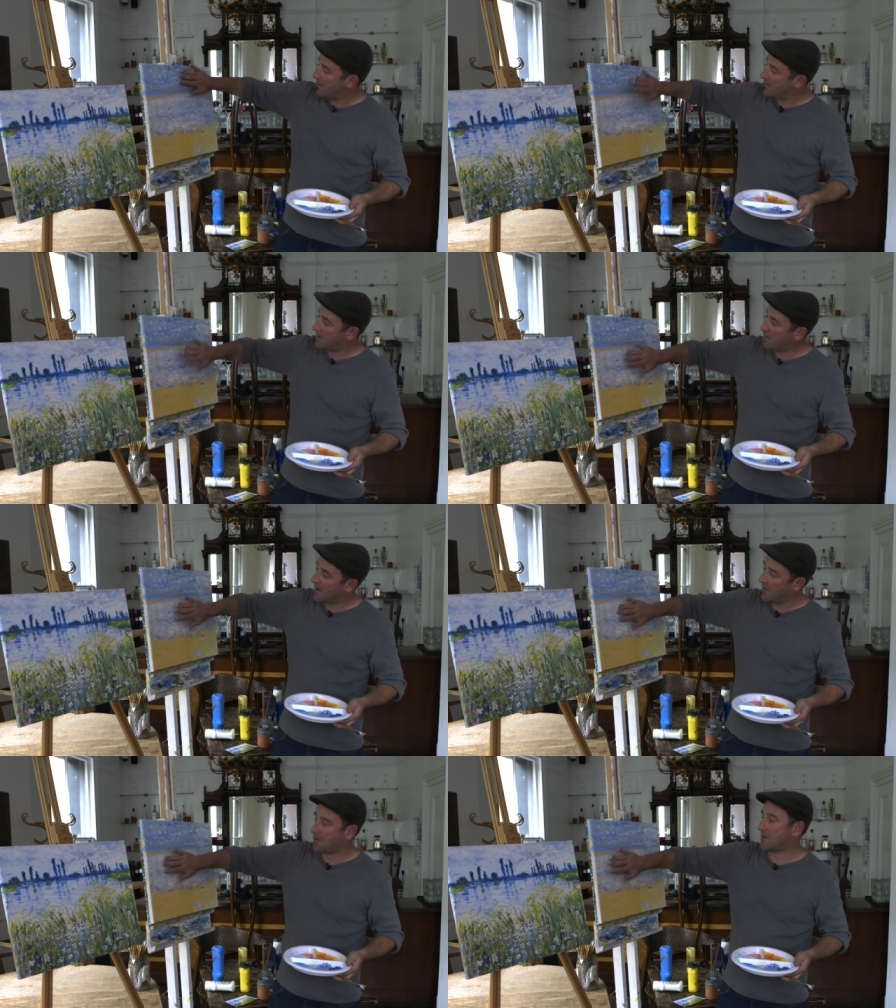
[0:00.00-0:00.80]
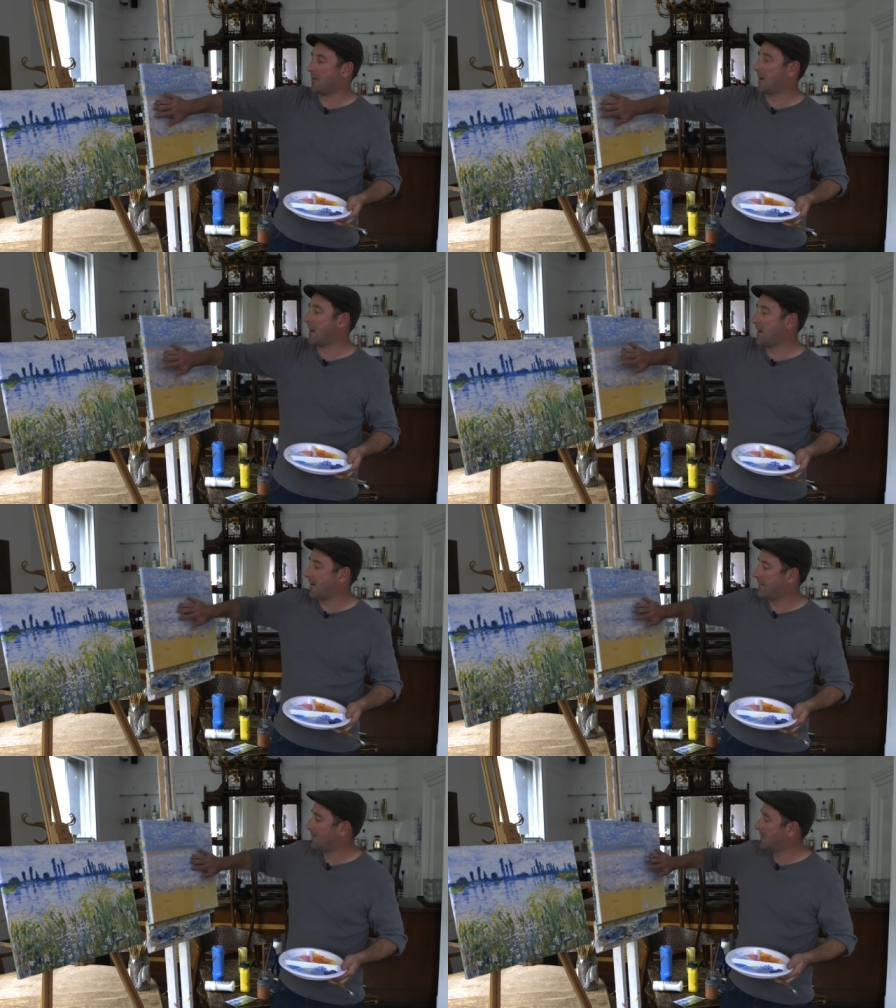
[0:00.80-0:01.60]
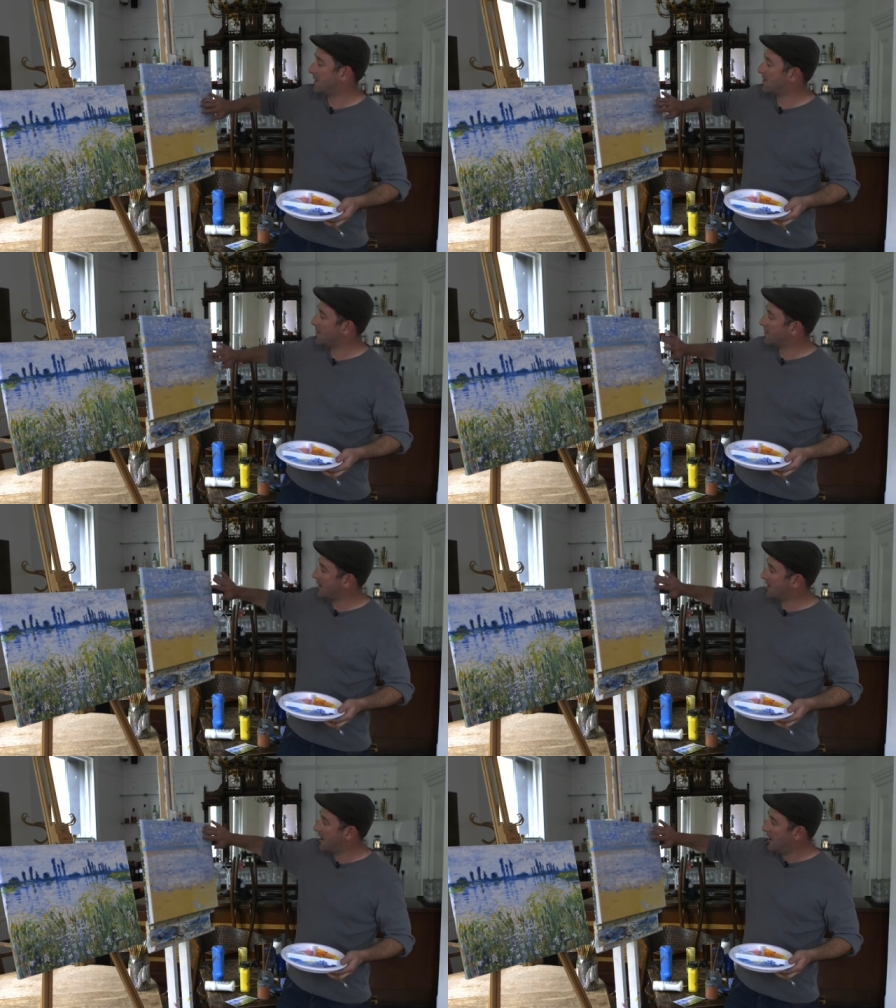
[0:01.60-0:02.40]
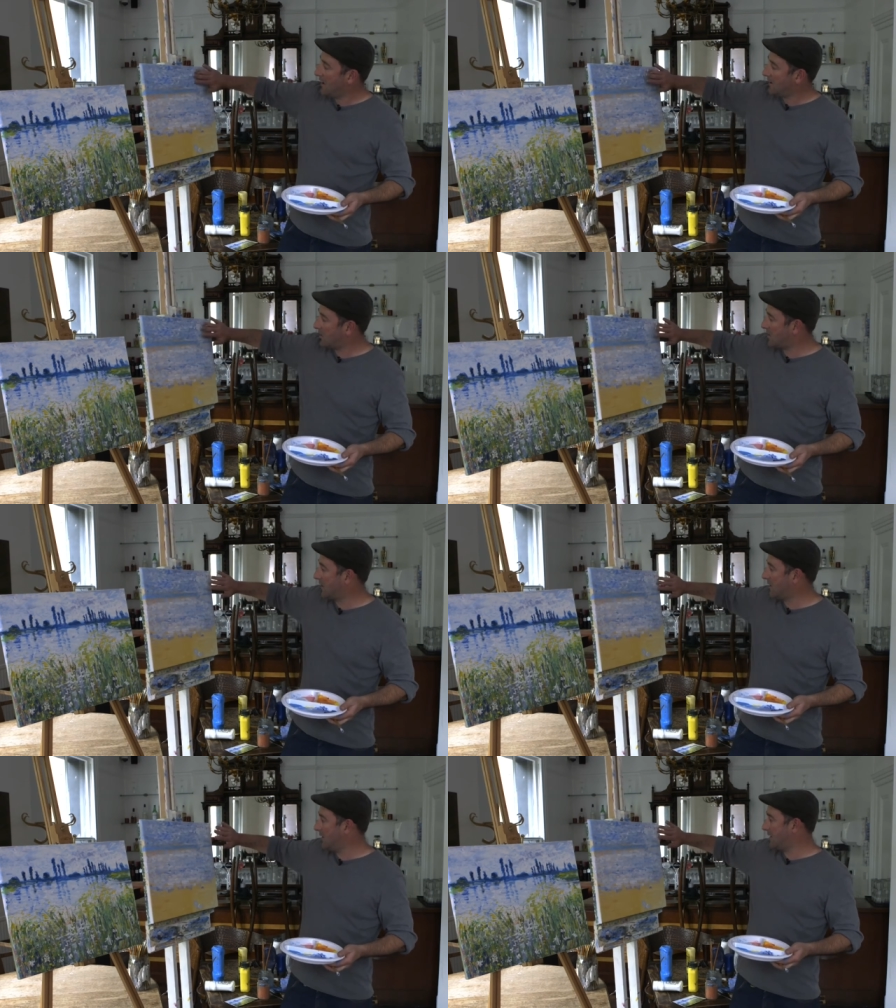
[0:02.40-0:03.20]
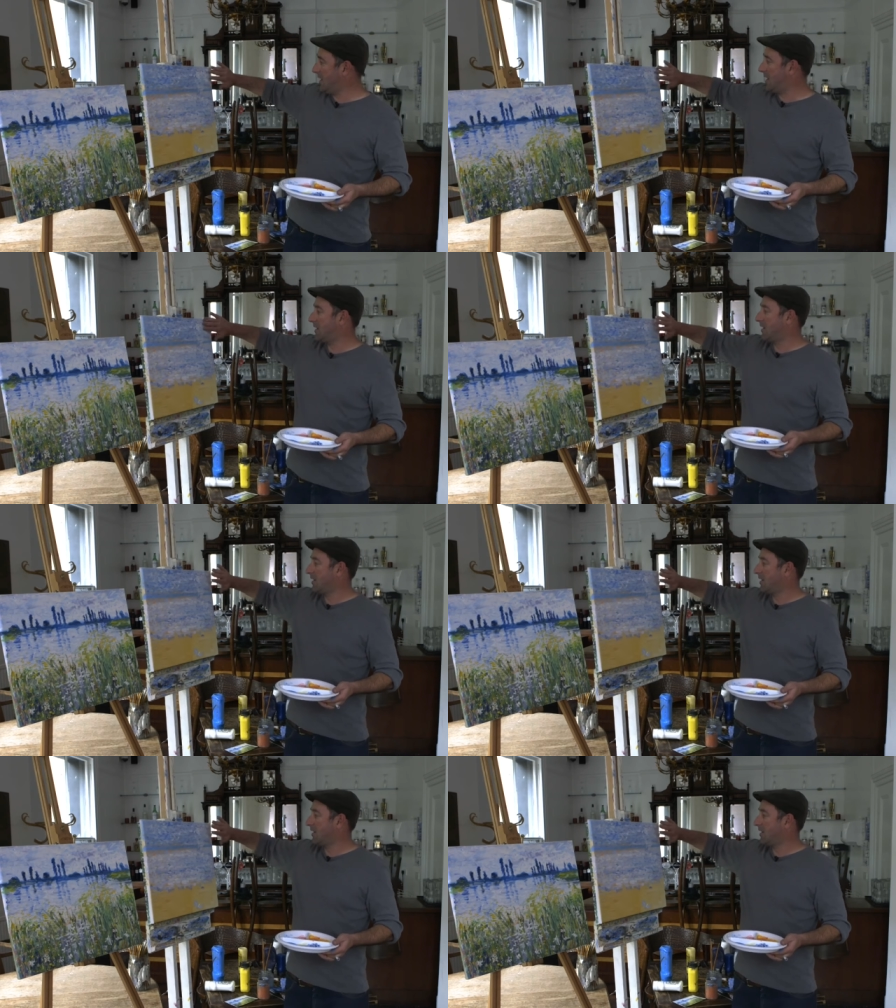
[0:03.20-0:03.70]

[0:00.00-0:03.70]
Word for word: So whatever's up there, let's go over down there. It's looking good, isn't it?